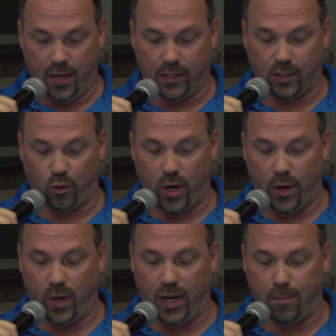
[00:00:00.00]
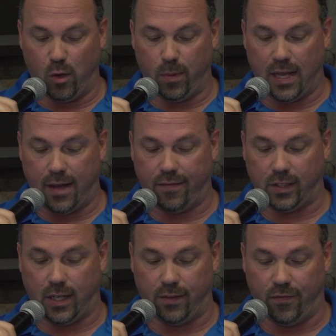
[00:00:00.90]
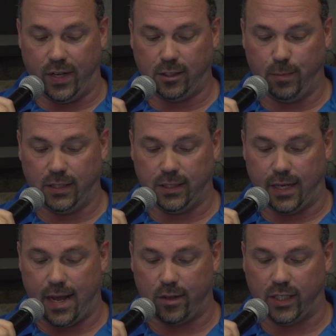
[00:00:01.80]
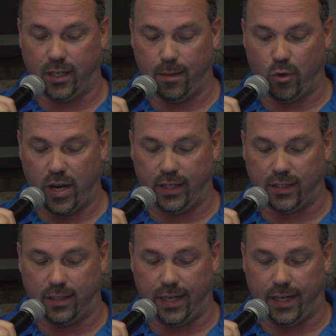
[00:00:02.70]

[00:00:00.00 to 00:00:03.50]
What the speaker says: is a great way to mobilize investments in housing upgrades and